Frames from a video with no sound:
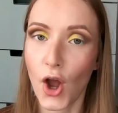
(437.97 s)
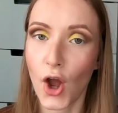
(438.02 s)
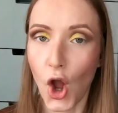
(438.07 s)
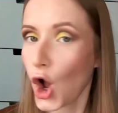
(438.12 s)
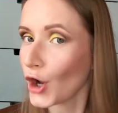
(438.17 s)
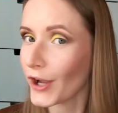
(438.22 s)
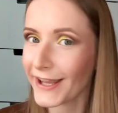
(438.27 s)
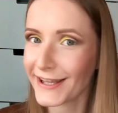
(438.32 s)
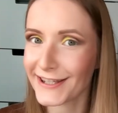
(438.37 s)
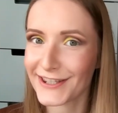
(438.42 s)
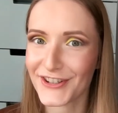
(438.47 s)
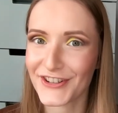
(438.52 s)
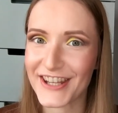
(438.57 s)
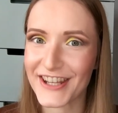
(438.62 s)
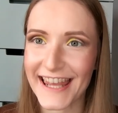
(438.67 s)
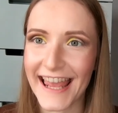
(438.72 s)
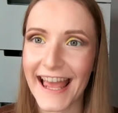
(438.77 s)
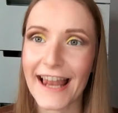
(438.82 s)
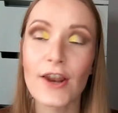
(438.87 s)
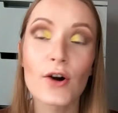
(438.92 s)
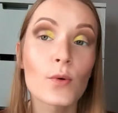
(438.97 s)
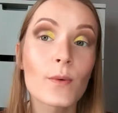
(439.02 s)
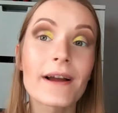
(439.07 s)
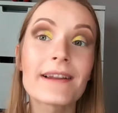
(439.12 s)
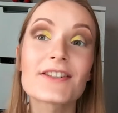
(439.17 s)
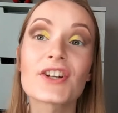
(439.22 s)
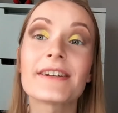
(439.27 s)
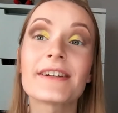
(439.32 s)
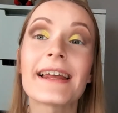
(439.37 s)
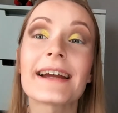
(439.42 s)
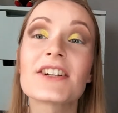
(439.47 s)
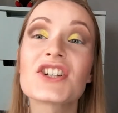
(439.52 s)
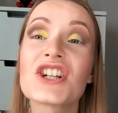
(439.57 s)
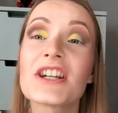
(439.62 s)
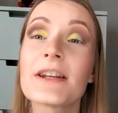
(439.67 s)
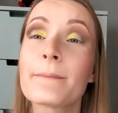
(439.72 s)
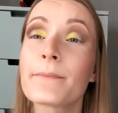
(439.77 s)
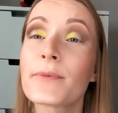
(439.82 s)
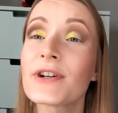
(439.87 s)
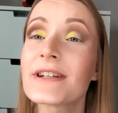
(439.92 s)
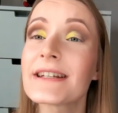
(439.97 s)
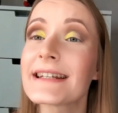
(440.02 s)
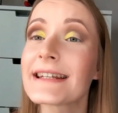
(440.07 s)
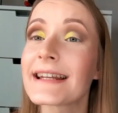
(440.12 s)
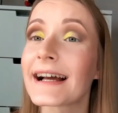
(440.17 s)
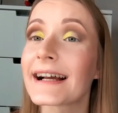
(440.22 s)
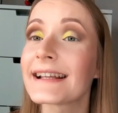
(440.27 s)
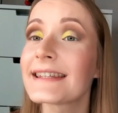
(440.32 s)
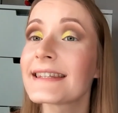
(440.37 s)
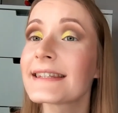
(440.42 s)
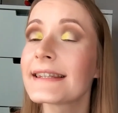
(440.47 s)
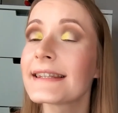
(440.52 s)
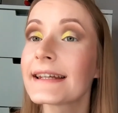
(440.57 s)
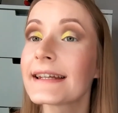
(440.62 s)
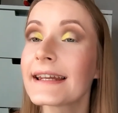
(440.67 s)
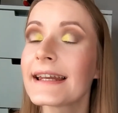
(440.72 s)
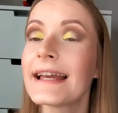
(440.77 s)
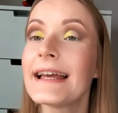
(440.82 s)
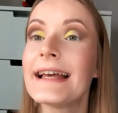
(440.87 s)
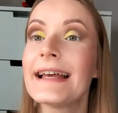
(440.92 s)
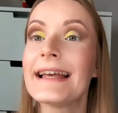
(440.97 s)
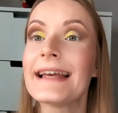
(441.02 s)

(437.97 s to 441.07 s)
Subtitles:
Okay, so the yellow went on actually pretty nicely.